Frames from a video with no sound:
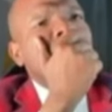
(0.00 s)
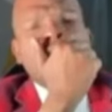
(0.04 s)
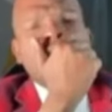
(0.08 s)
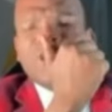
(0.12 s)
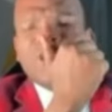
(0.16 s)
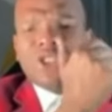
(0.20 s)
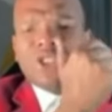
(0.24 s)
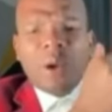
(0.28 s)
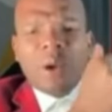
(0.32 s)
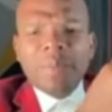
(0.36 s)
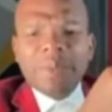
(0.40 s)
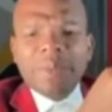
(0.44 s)

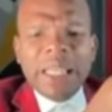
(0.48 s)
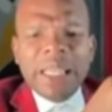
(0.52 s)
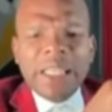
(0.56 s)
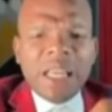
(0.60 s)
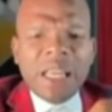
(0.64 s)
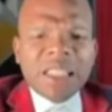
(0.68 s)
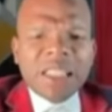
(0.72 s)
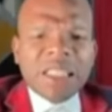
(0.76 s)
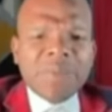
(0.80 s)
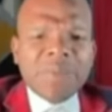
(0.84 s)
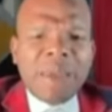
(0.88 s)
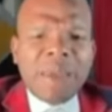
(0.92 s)
Something
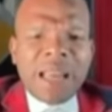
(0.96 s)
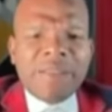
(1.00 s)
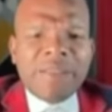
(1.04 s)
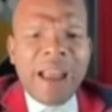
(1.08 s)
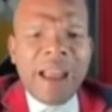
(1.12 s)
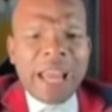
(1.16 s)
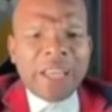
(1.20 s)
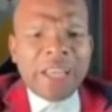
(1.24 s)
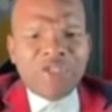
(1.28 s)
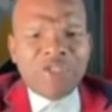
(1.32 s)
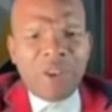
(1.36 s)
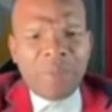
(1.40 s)
that smell
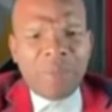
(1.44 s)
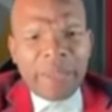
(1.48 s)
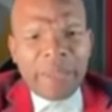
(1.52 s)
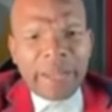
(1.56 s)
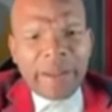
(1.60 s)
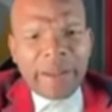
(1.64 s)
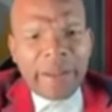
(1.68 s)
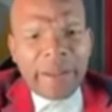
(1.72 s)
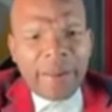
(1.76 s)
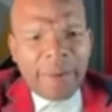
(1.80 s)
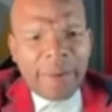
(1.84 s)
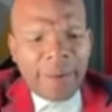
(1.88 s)
right,
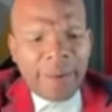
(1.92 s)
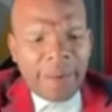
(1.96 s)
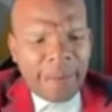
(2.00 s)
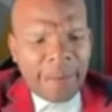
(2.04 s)
Jamaica.